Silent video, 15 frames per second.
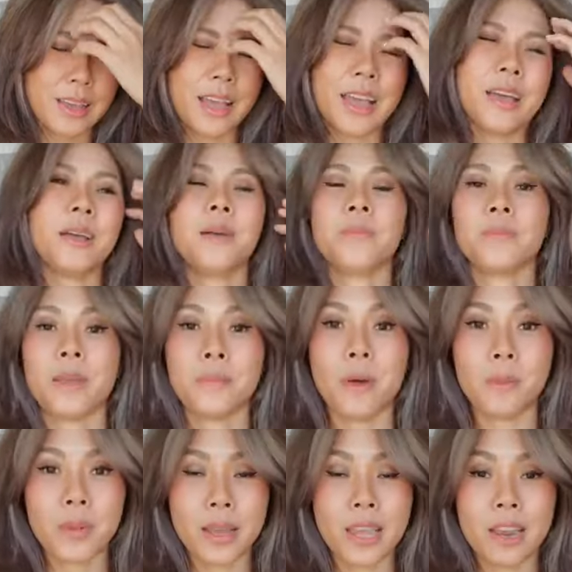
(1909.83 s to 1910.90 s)

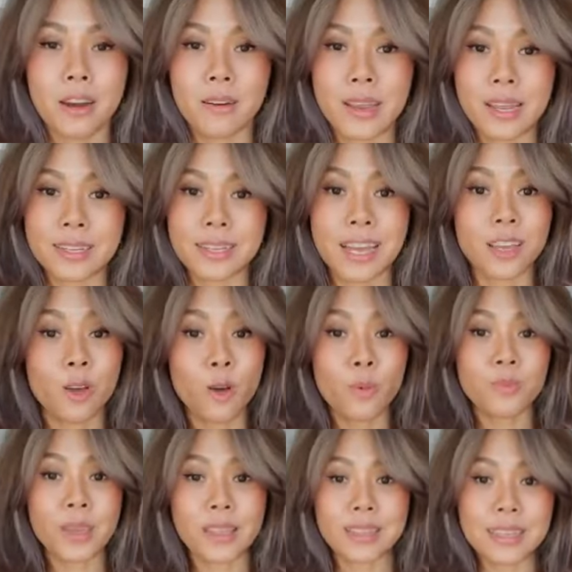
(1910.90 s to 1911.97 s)
about my hair, and I
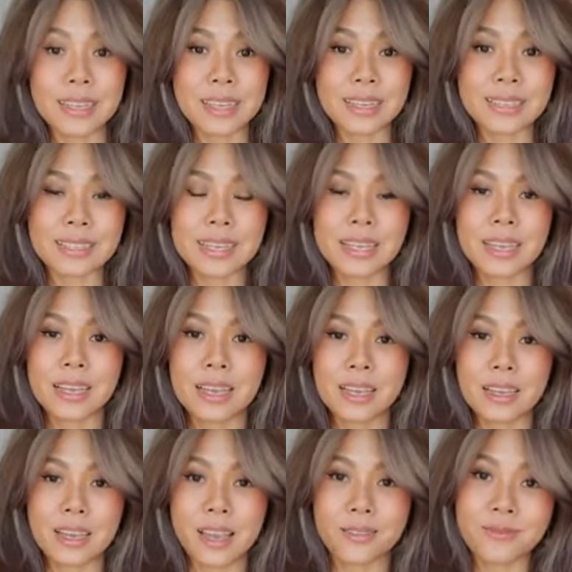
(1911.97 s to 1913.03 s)
hope that these
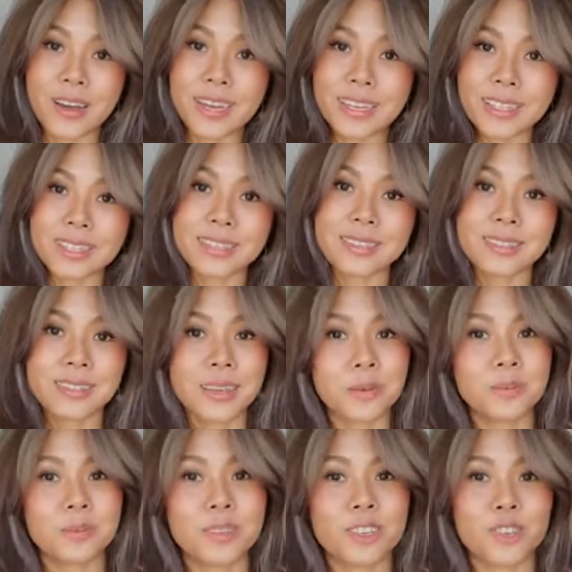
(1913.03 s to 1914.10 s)
advice,
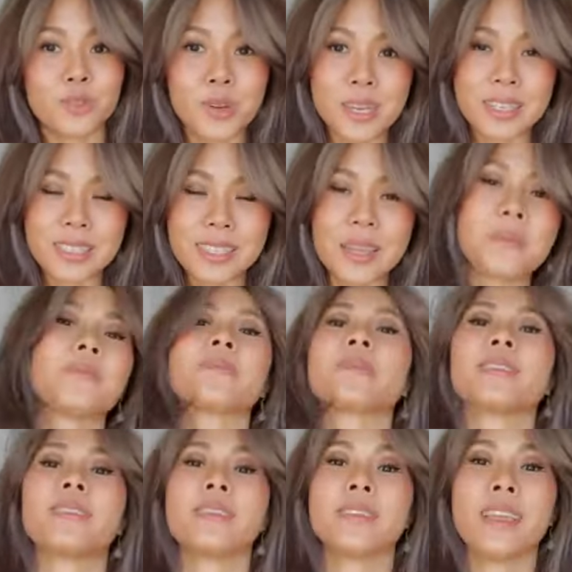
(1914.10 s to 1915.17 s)
tips, and tricks
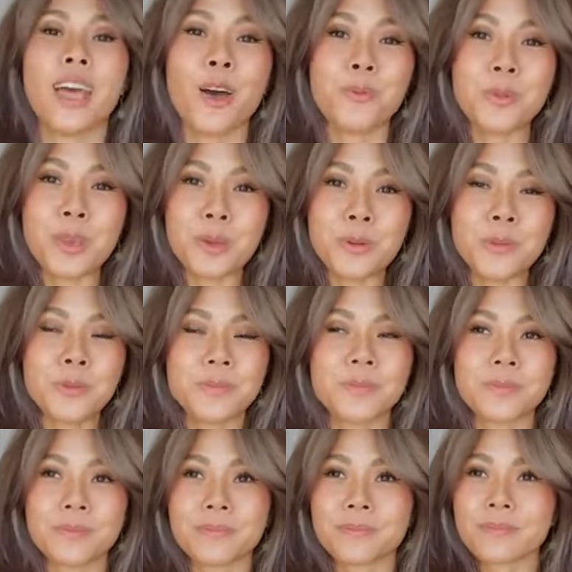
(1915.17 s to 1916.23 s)
help you.
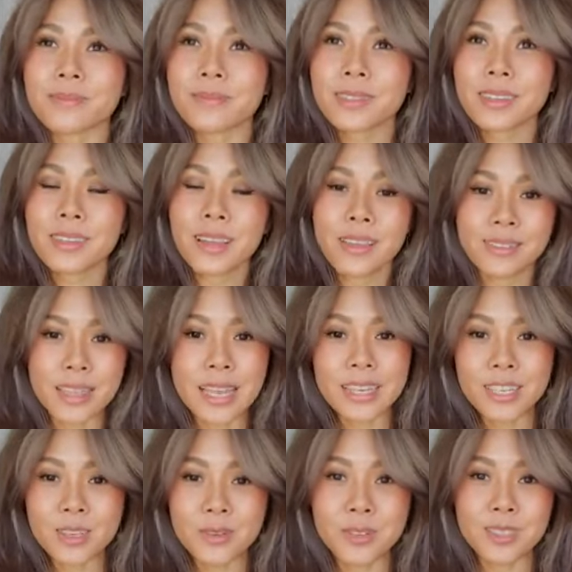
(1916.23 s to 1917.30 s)

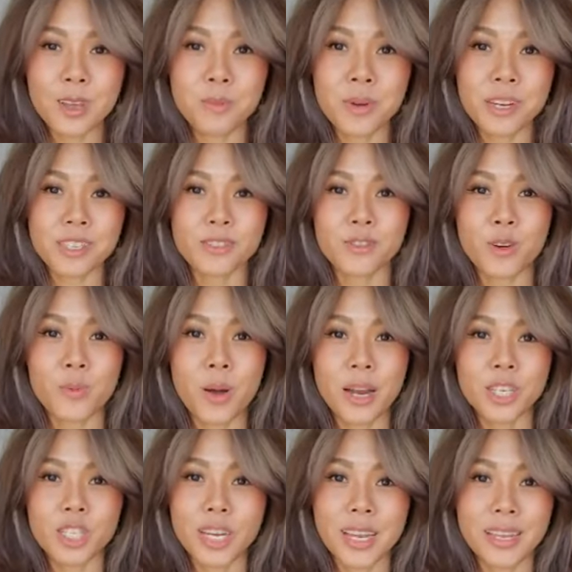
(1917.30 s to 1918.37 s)
Thank you so much for
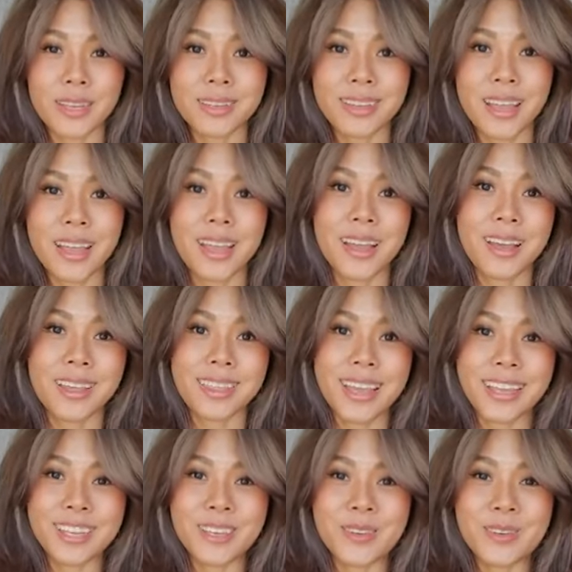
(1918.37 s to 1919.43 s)
watching.
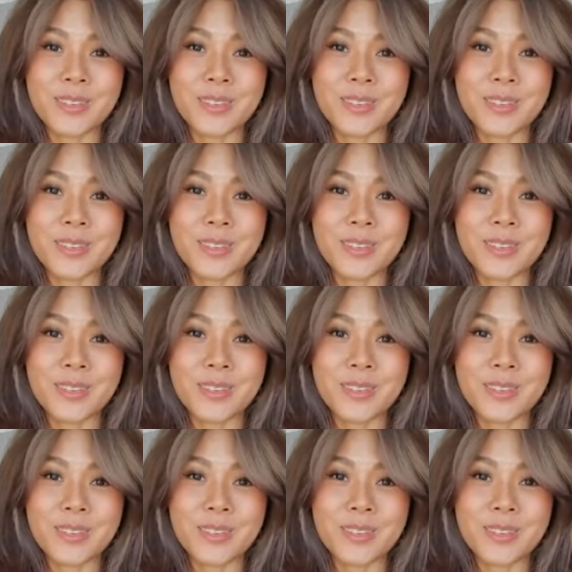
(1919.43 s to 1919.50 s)
Thank you,